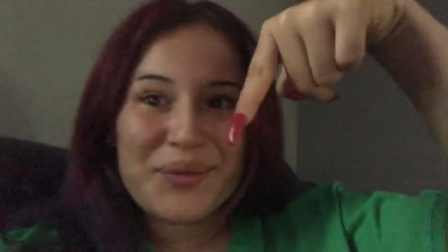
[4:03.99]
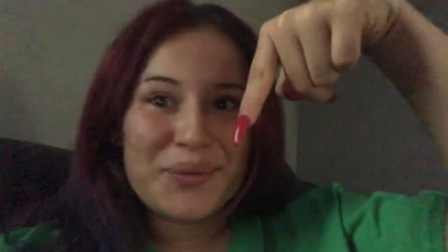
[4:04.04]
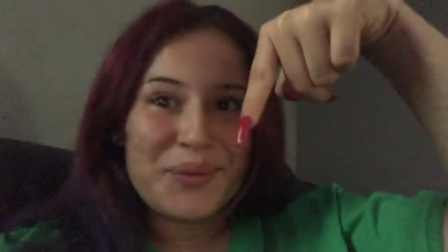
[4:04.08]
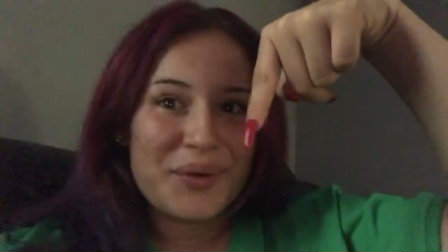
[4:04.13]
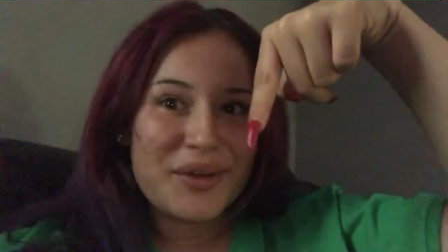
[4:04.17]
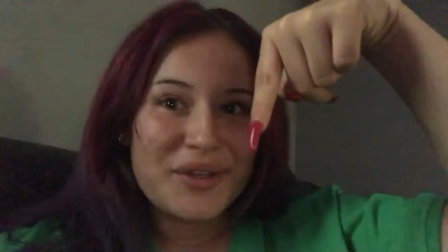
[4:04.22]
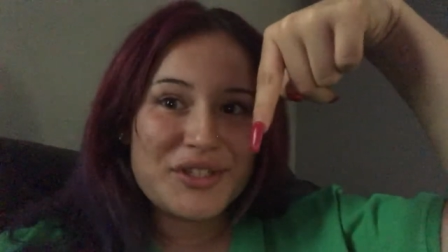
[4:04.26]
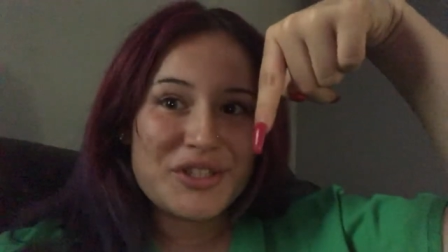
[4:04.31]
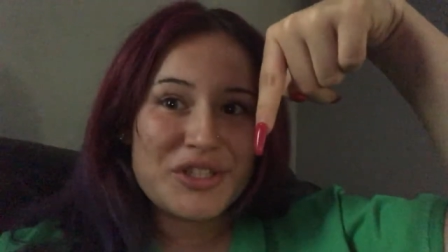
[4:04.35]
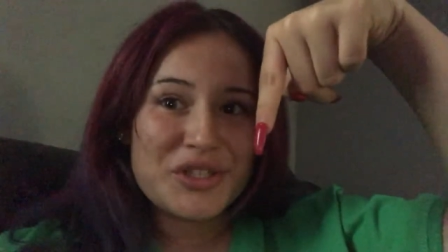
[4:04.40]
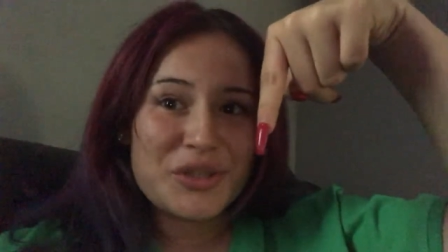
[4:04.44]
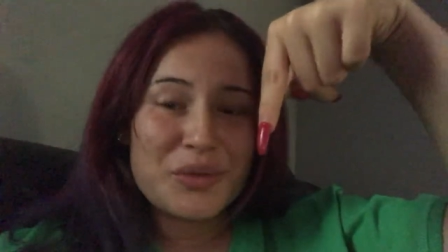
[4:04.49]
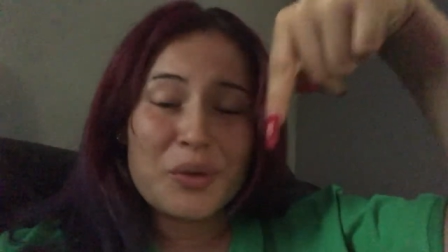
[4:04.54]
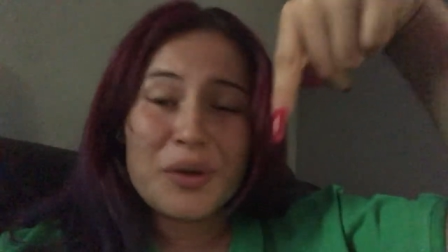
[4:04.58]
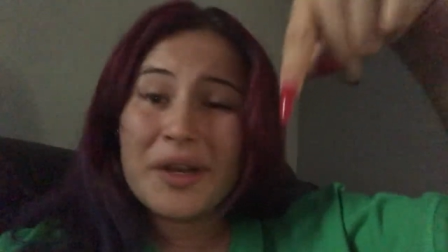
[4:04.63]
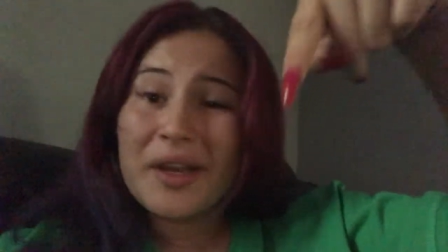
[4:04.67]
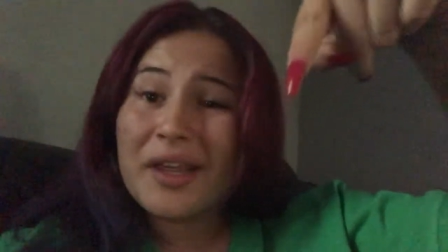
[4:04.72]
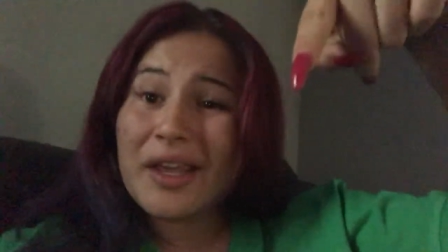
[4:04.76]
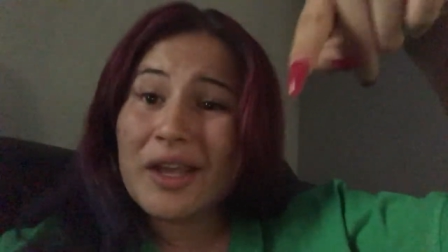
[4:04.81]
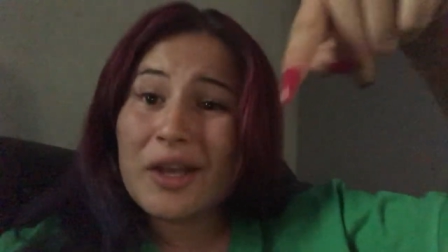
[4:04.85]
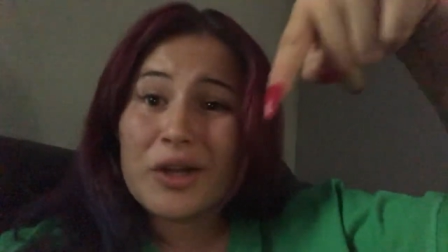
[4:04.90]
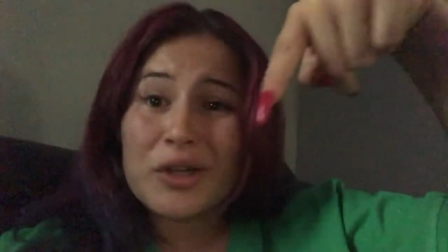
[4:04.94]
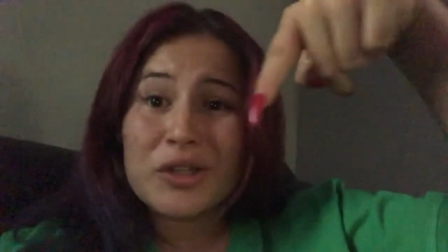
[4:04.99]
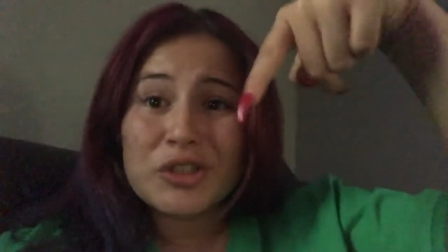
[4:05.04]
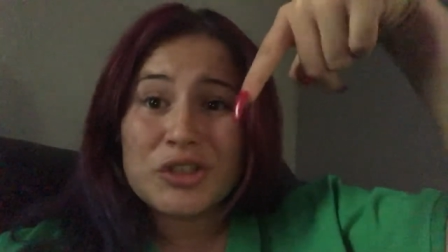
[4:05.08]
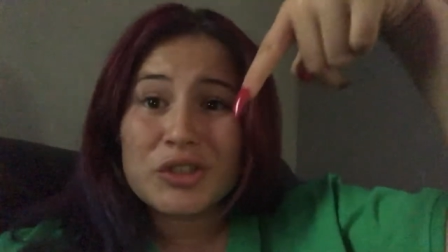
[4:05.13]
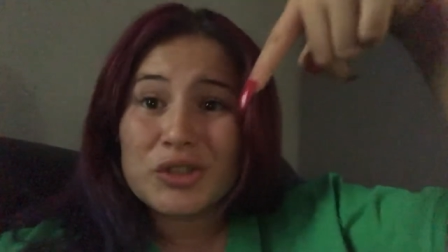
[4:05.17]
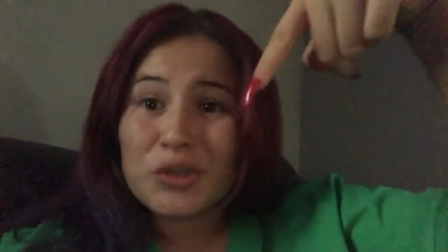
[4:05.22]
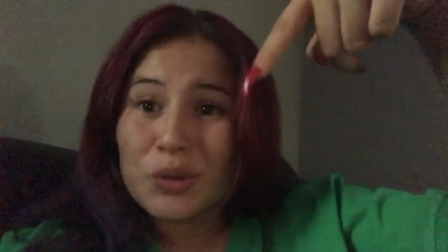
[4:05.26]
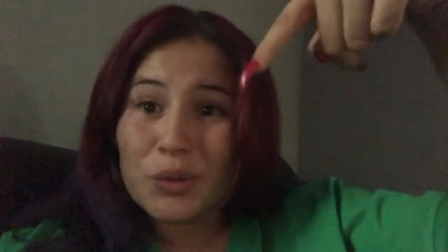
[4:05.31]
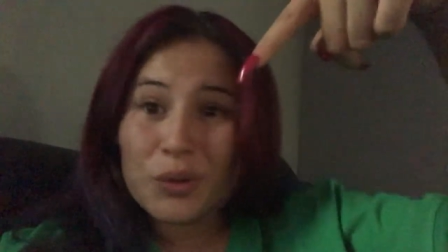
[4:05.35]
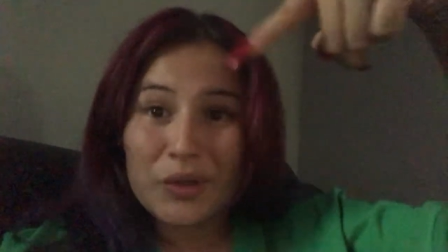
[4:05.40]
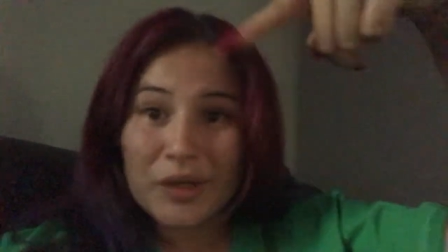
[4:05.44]
what you want to hear a
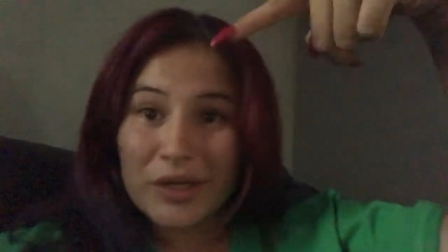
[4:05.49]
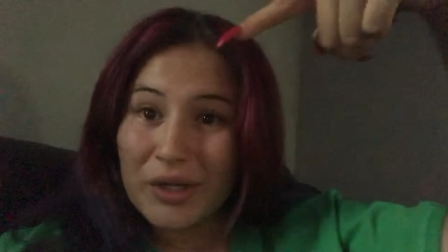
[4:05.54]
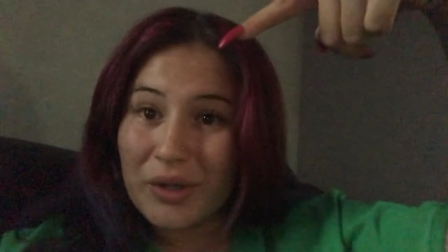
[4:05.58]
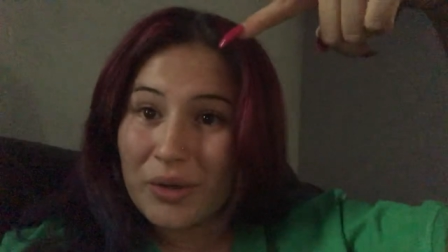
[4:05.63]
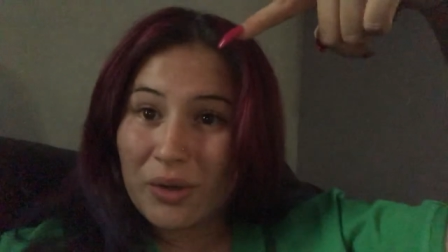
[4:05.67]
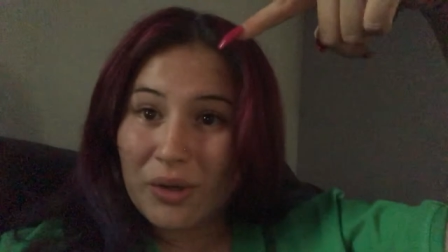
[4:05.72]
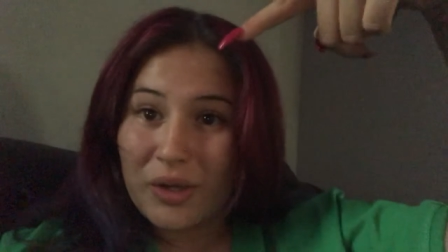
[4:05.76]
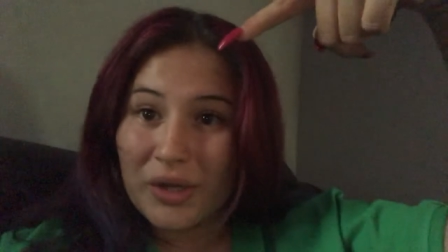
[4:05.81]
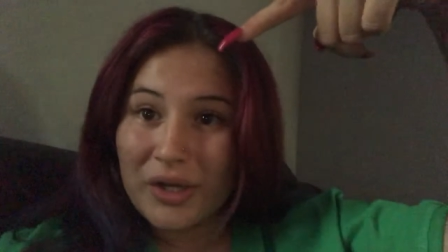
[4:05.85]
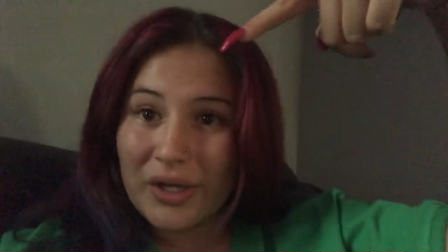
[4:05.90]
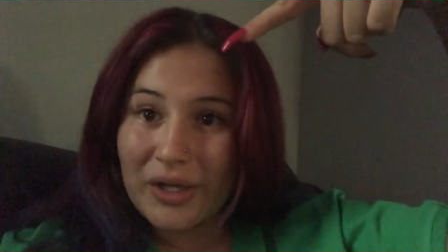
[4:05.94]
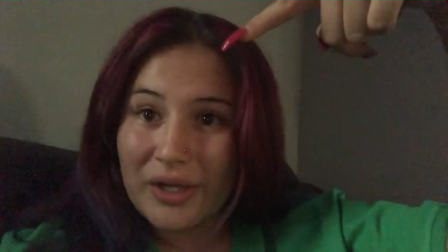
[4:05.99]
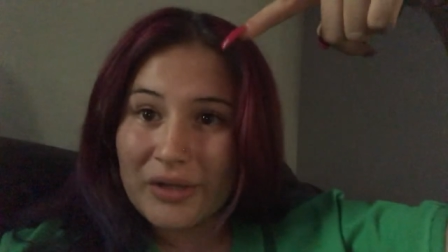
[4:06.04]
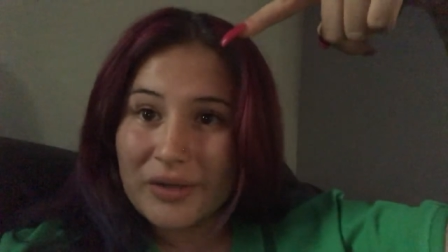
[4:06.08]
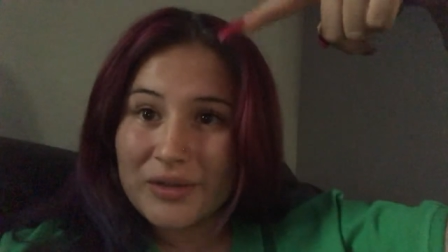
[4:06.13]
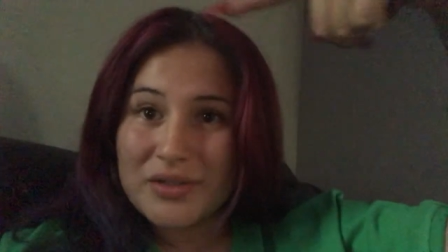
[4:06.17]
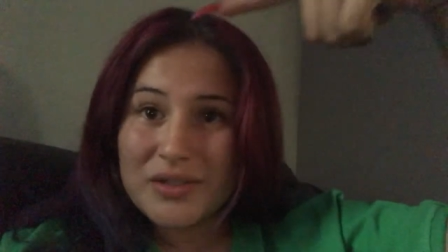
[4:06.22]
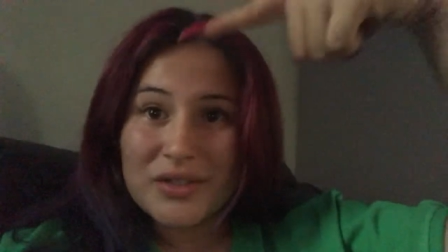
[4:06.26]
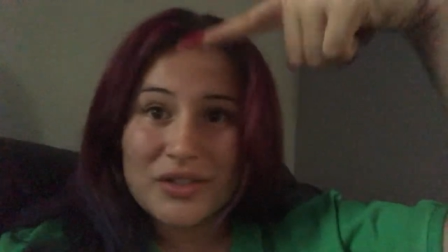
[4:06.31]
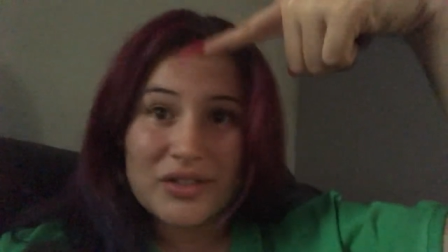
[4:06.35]
story on.